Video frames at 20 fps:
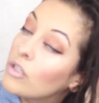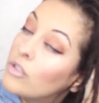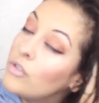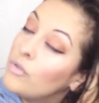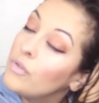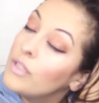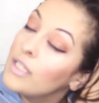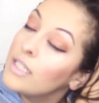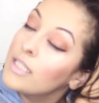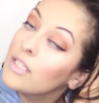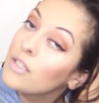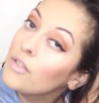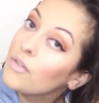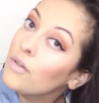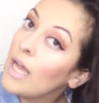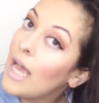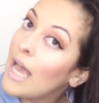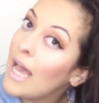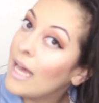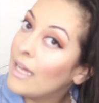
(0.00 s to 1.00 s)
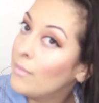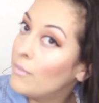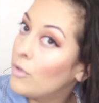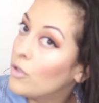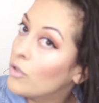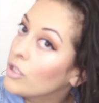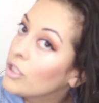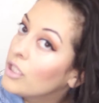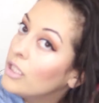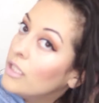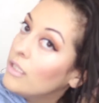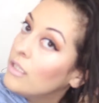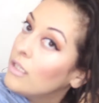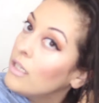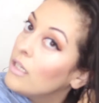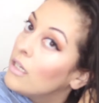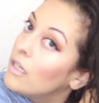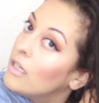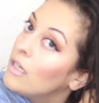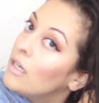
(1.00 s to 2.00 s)
do this little hand motion,
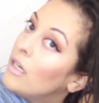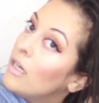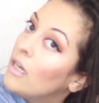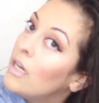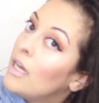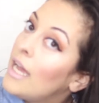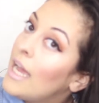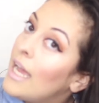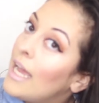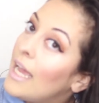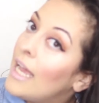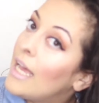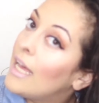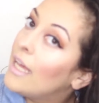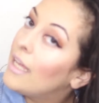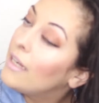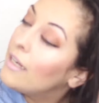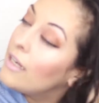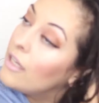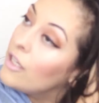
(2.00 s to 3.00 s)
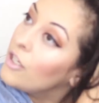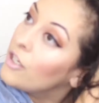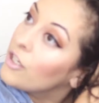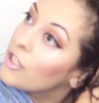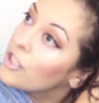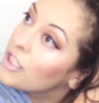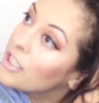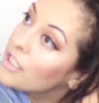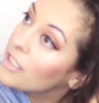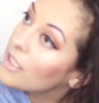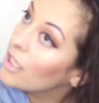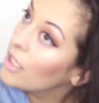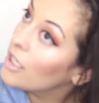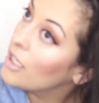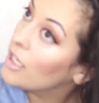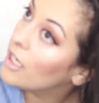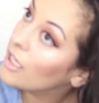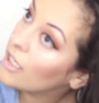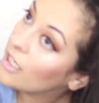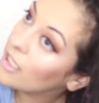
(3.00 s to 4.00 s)
and you're just
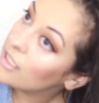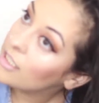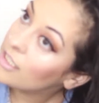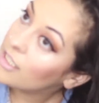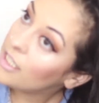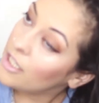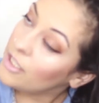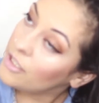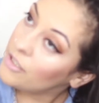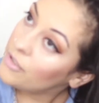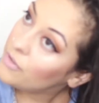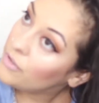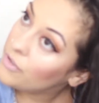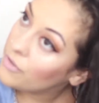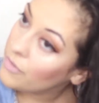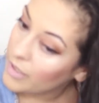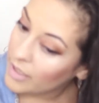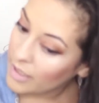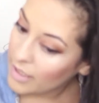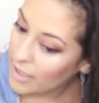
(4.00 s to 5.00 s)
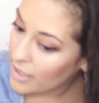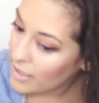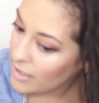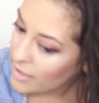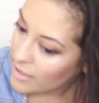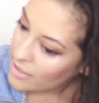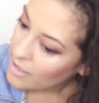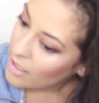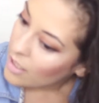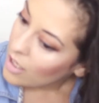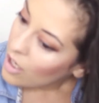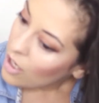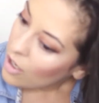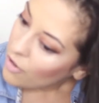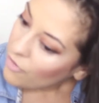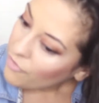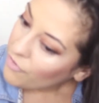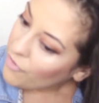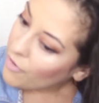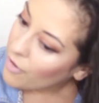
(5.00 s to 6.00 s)
gonna continue doing this
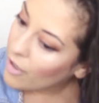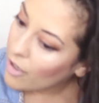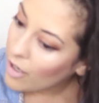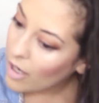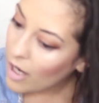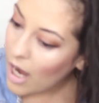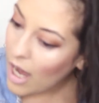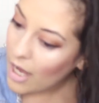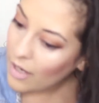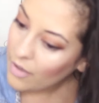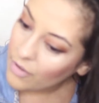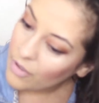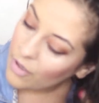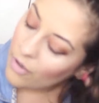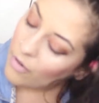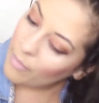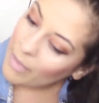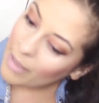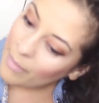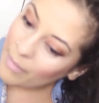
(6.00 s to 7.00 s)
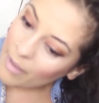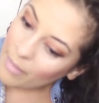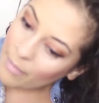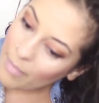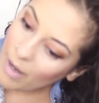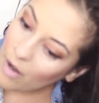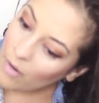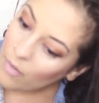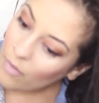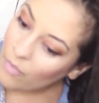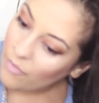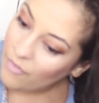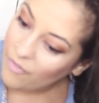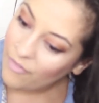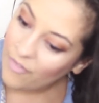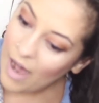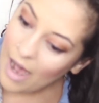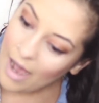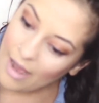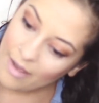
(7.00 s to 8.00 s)
for, I don't know, maybe about
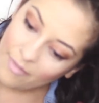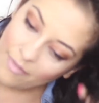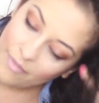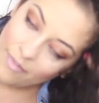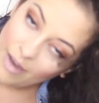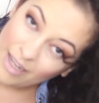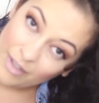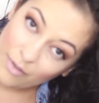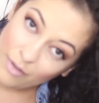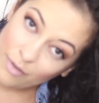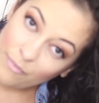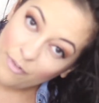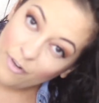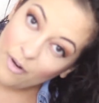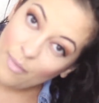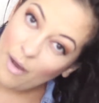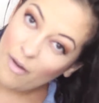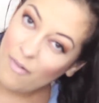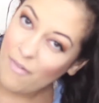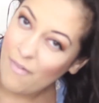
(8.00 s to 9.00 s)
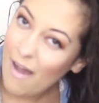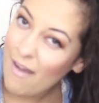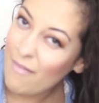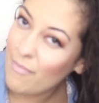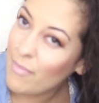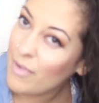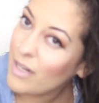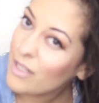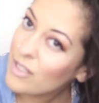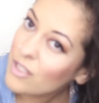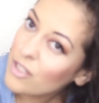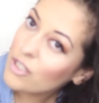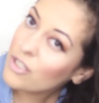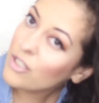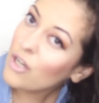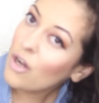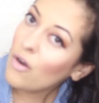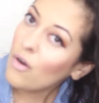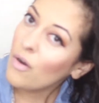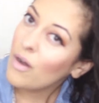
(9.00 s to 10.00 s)
I do it for about 5 minutes or
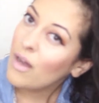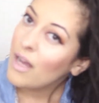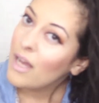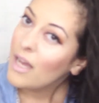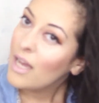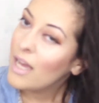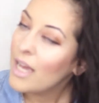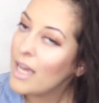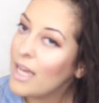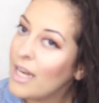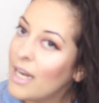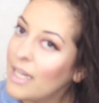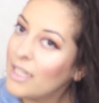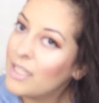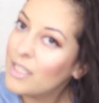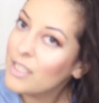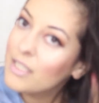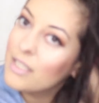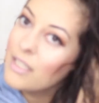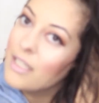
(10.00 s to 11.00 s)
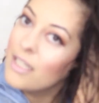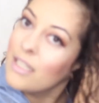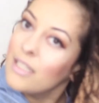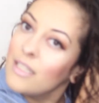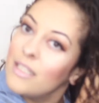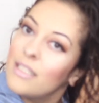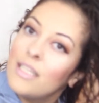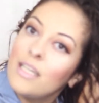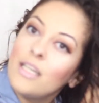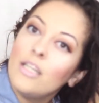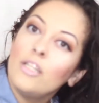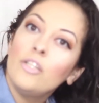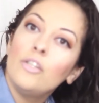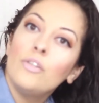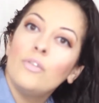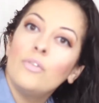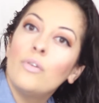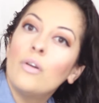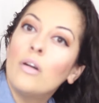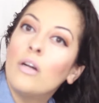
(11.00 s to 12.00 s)
so. And I just
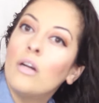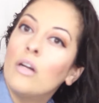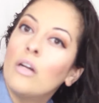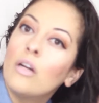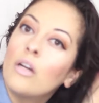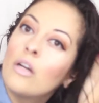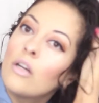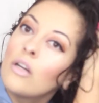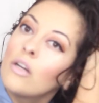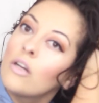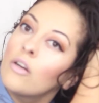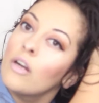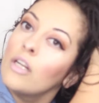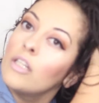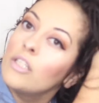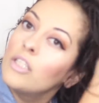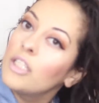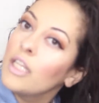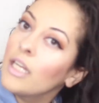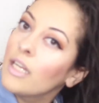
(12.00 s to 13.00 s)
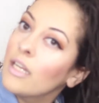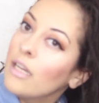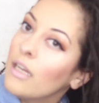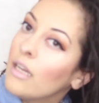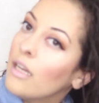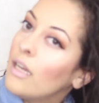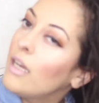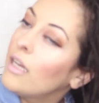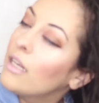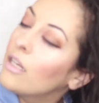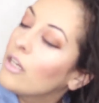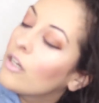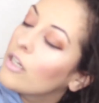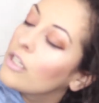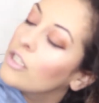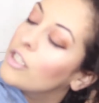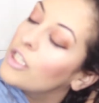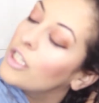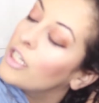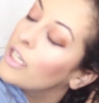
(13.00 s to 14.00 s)
continue crunching and
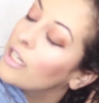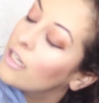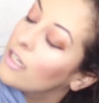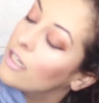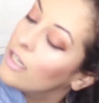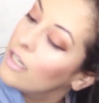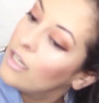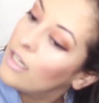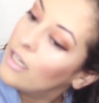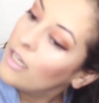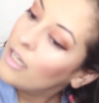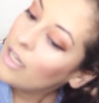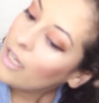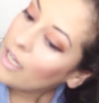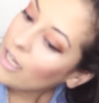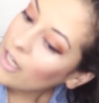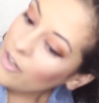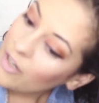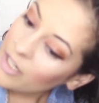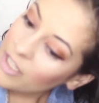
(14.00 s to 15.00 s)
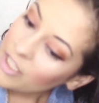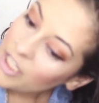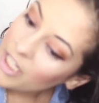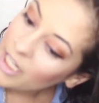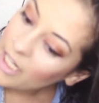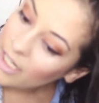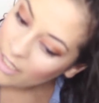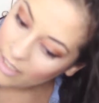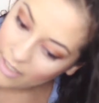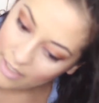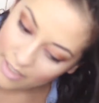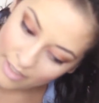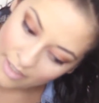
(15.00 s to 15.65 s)
crunching and crunching.